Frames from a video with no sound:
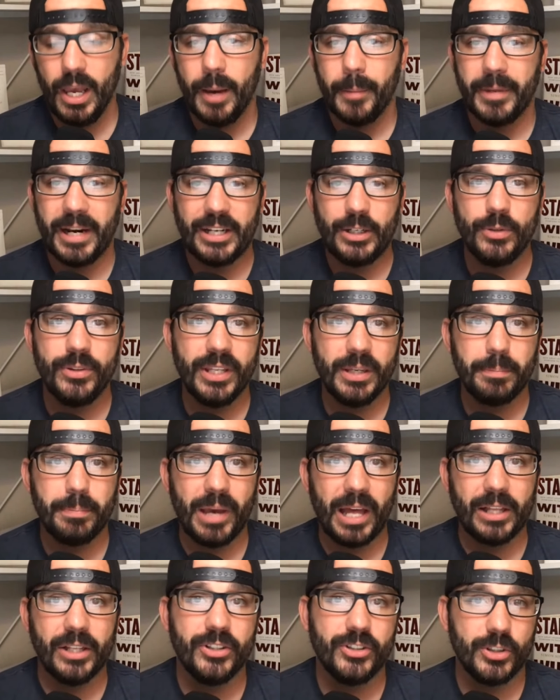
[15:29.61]
but I do think
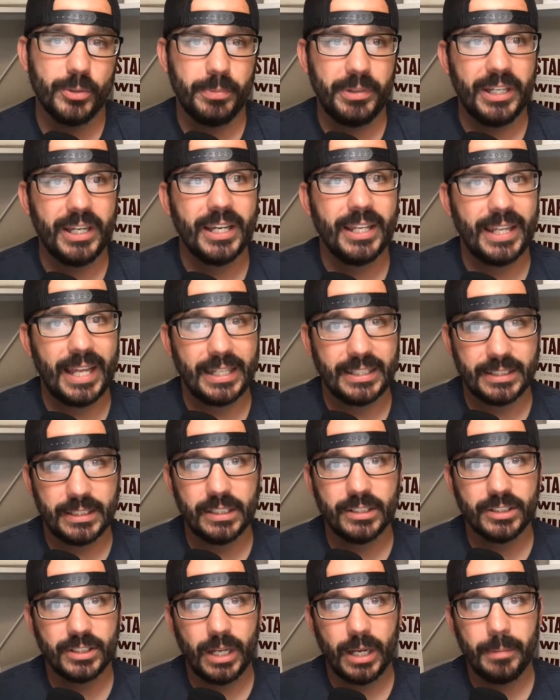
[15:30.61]
Bellinger being in that
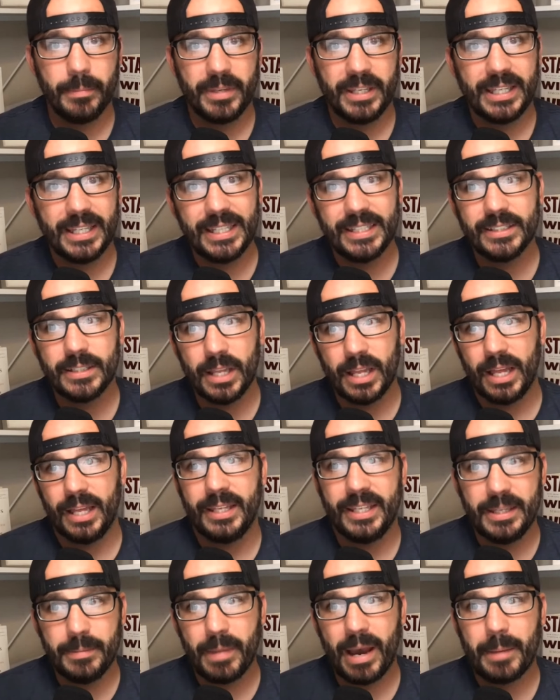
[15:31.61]
system,
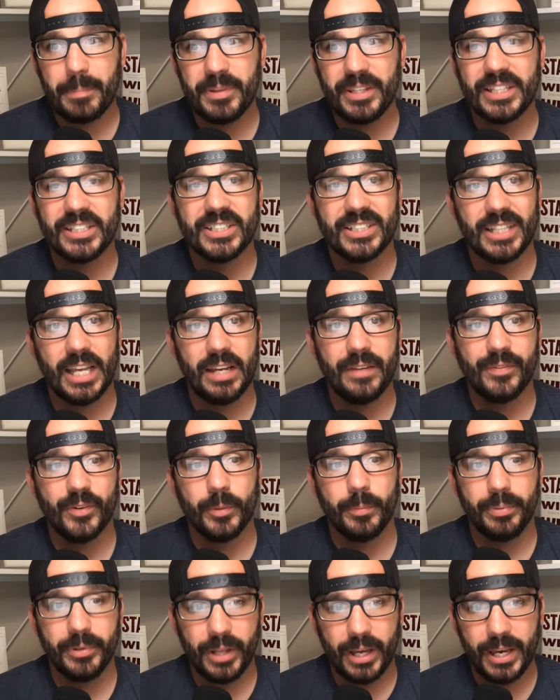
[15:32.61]
he might be the safer
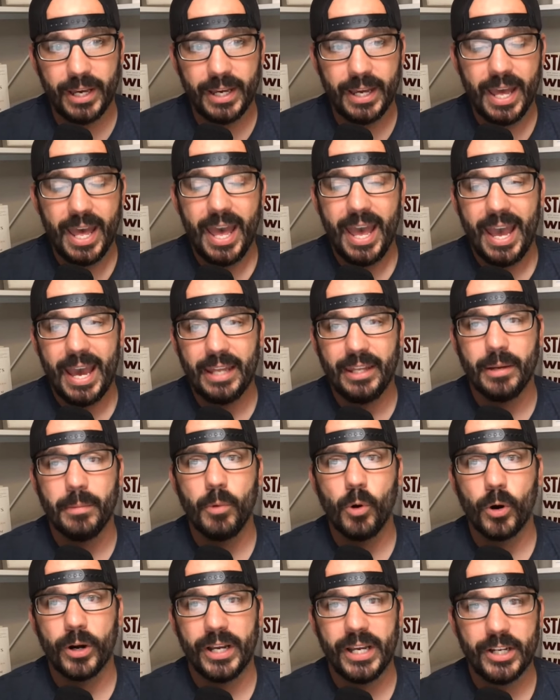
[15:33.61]
play and the
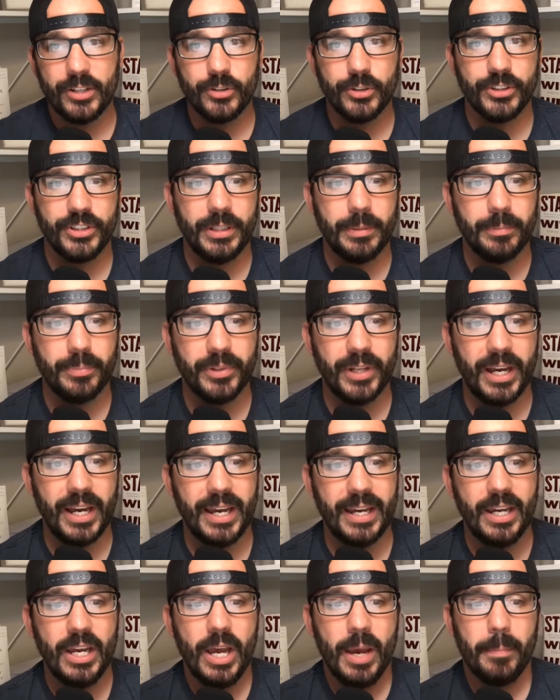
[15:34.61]
more interesting
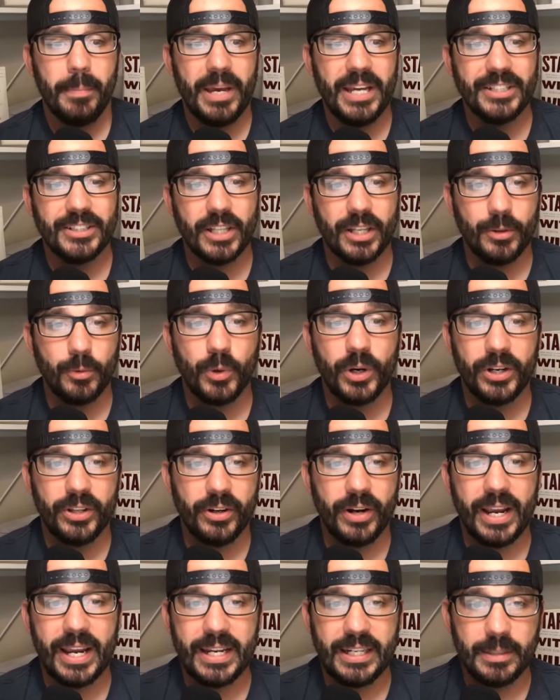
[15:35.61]
play based on where
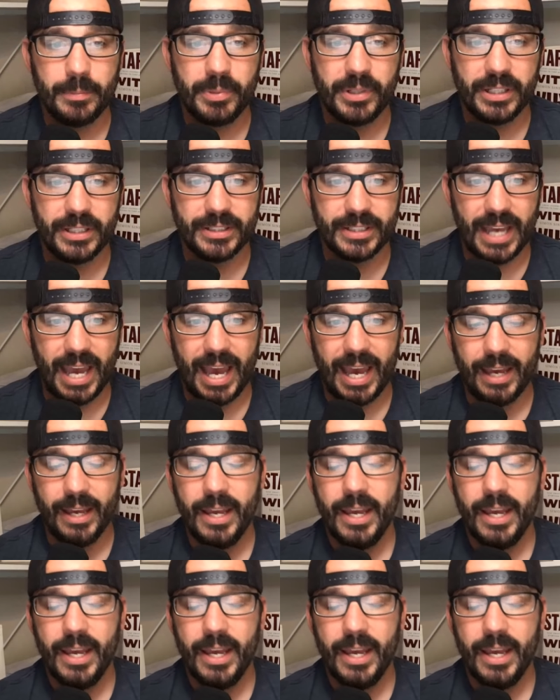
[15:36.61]
their ADP is at.